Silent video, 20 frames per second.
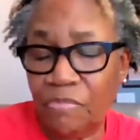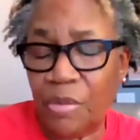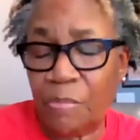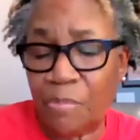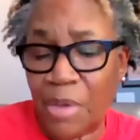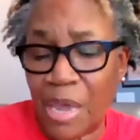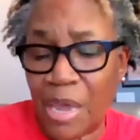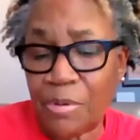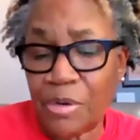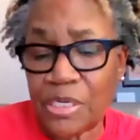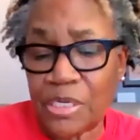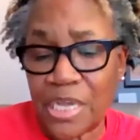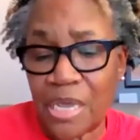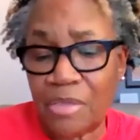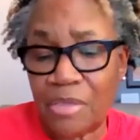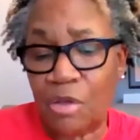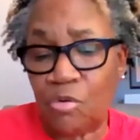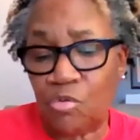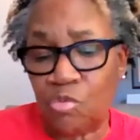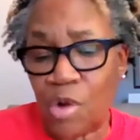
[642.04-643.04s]
The papers
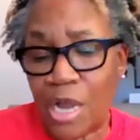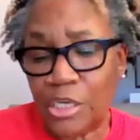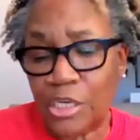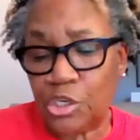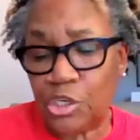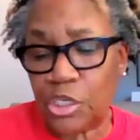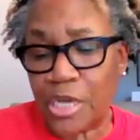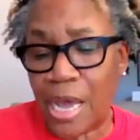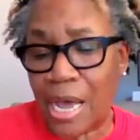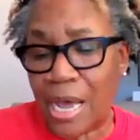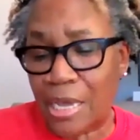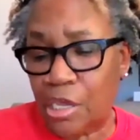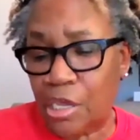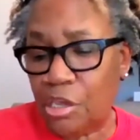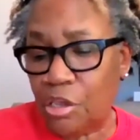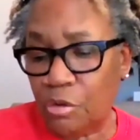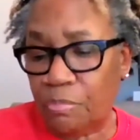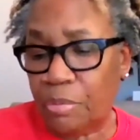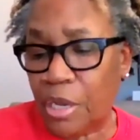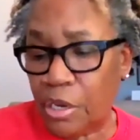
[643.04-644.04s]
say that Rogers guy
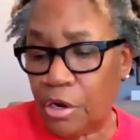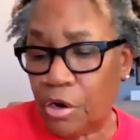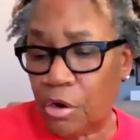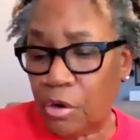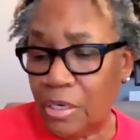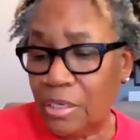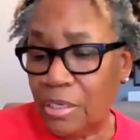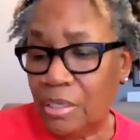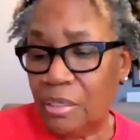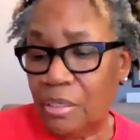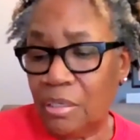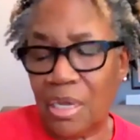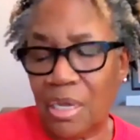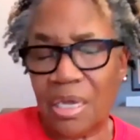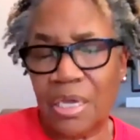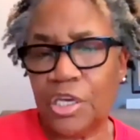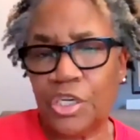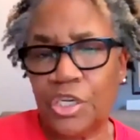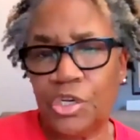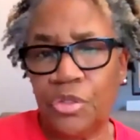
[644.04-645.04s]
killed Peter.
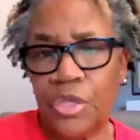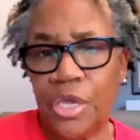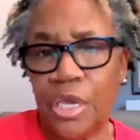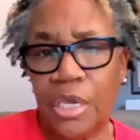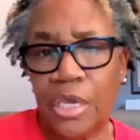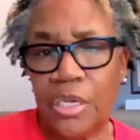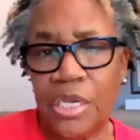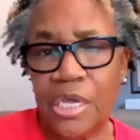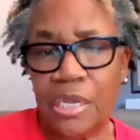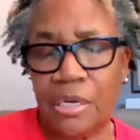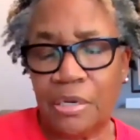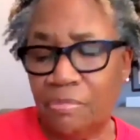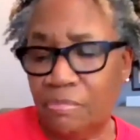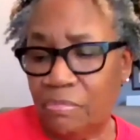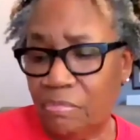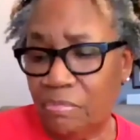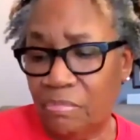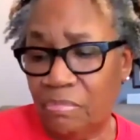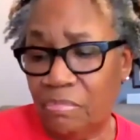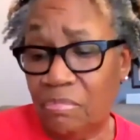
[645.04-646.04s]
I guess you think he
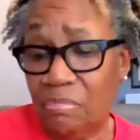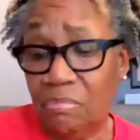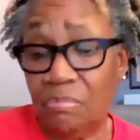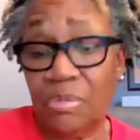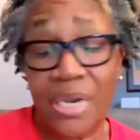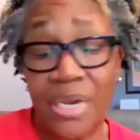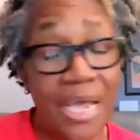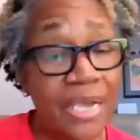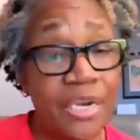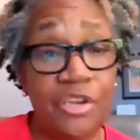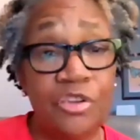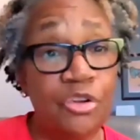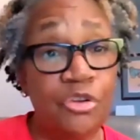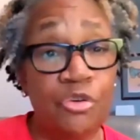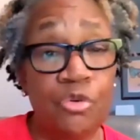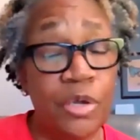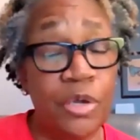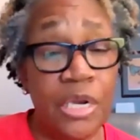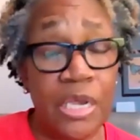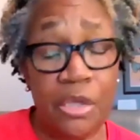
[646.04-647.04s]
didn't, but I didn't
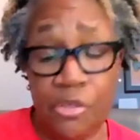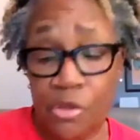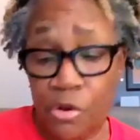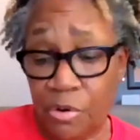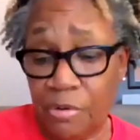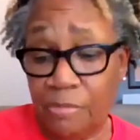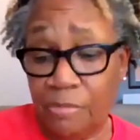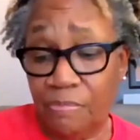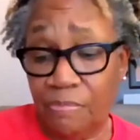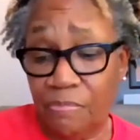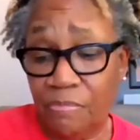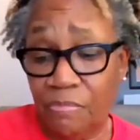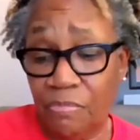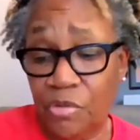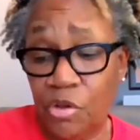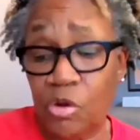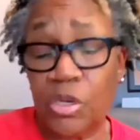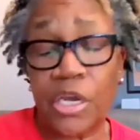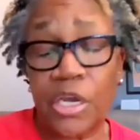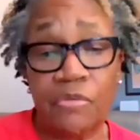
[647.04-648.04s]
do it either.
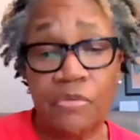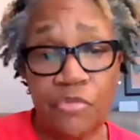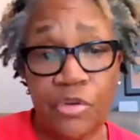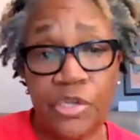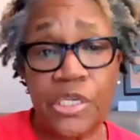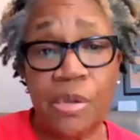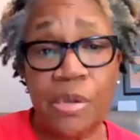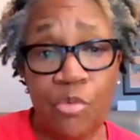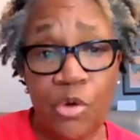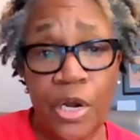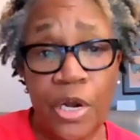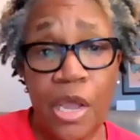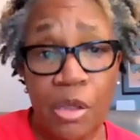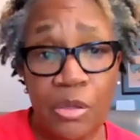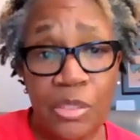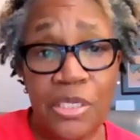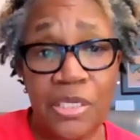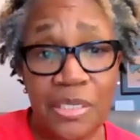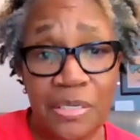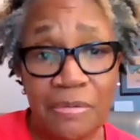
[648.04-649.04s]
You're looking for someone
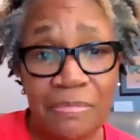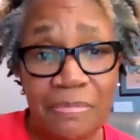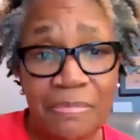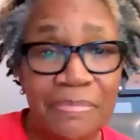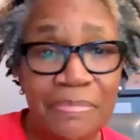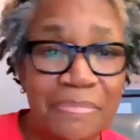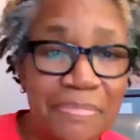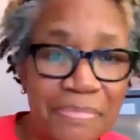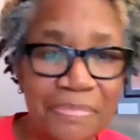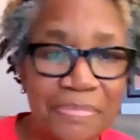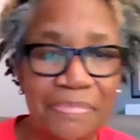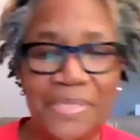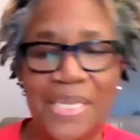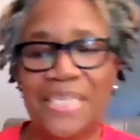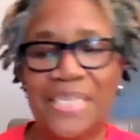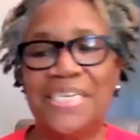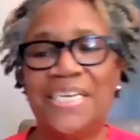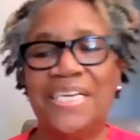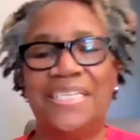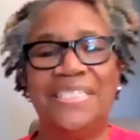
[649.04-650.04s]
else.
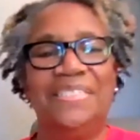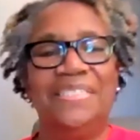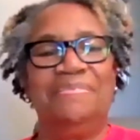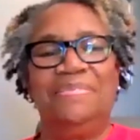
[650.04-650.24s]
That's it.